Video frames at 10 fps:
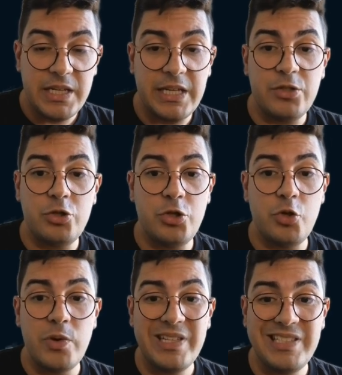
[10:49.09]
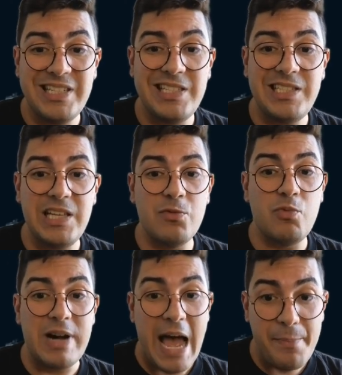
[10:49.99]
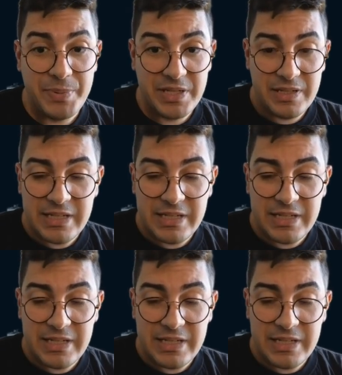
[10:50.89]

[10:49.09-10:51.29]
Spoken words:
into USDC wrapped,